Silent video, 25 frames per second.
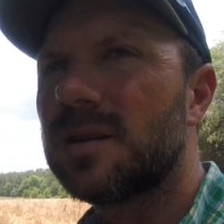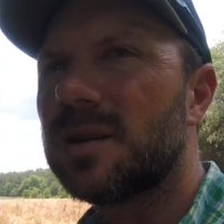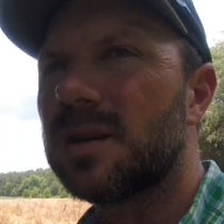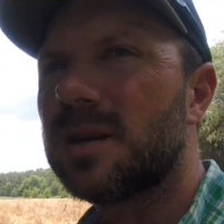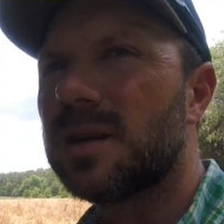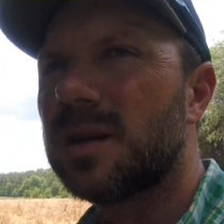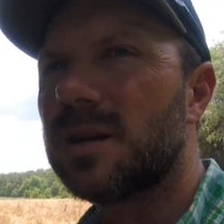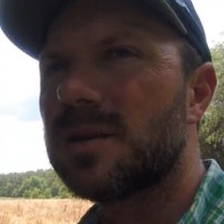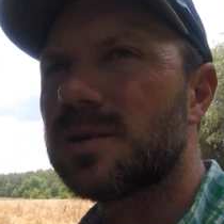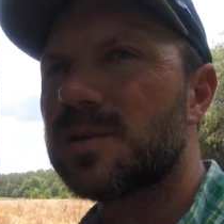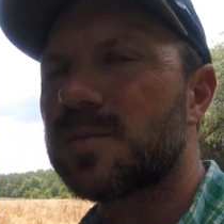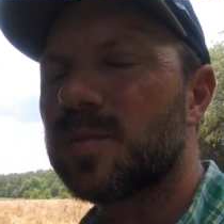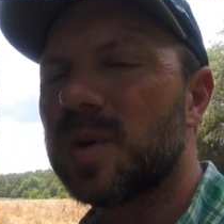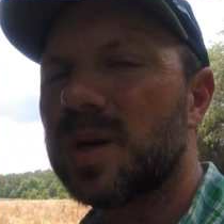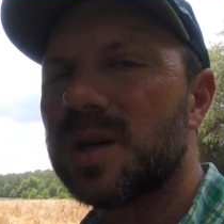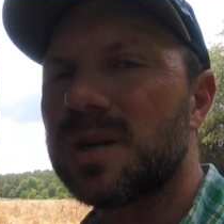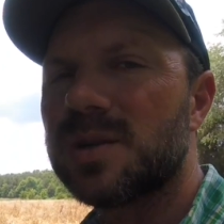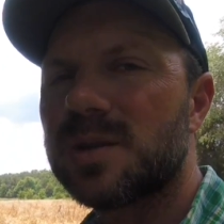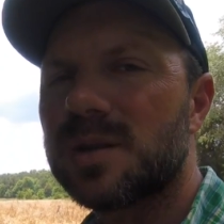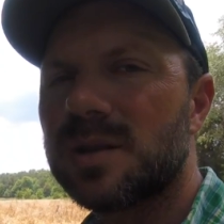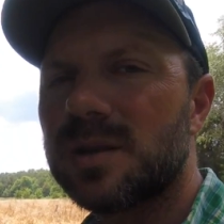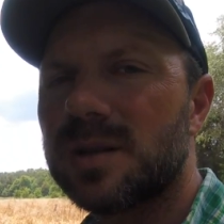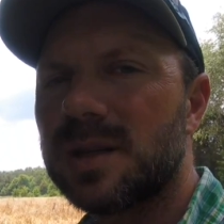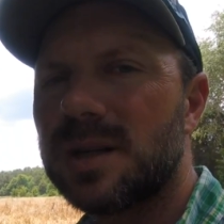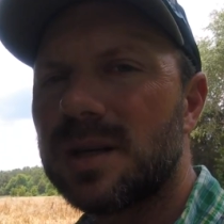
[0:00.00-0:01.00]
in there,
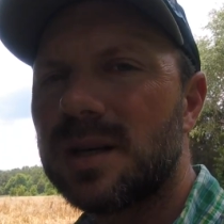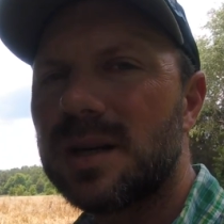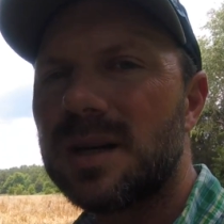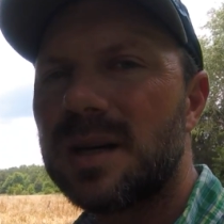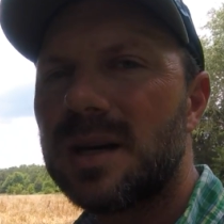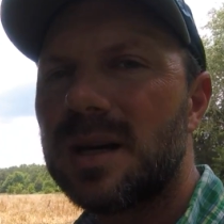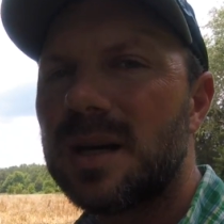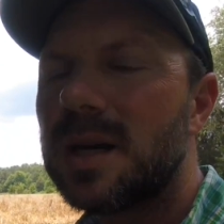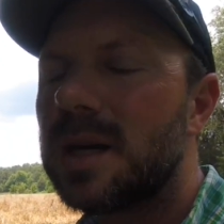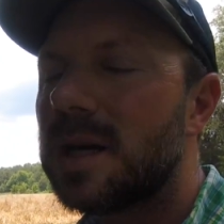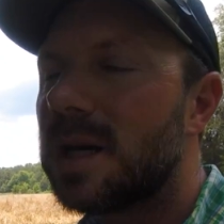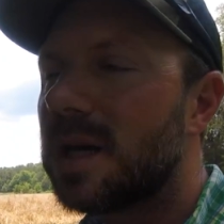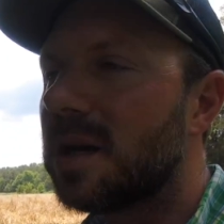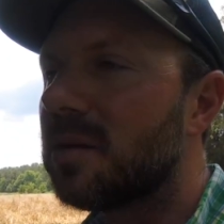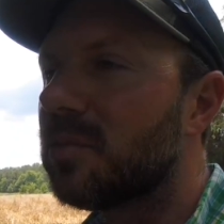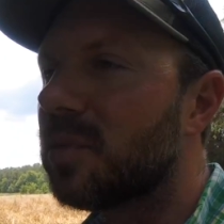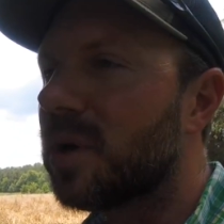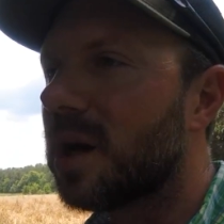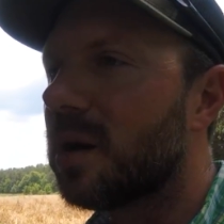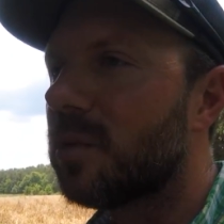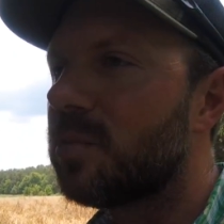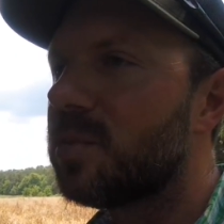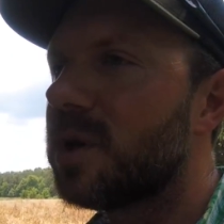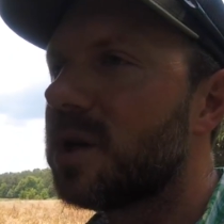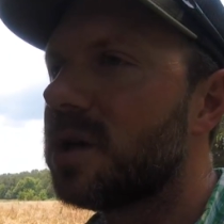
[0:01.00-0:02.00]
especially, in
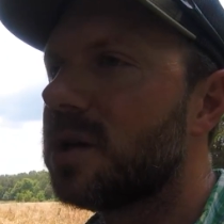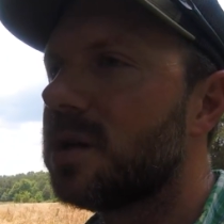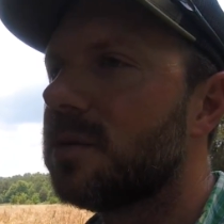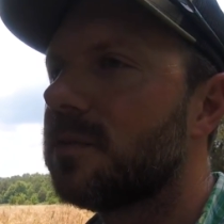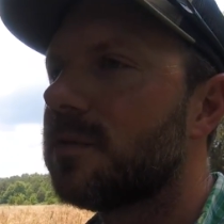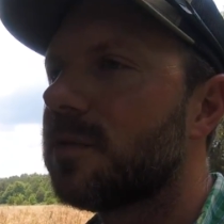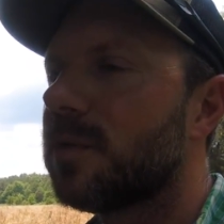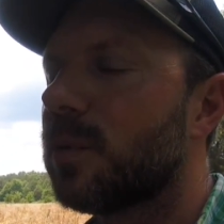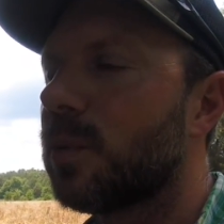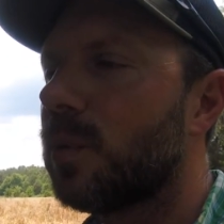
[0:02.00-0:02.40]
my opinion, for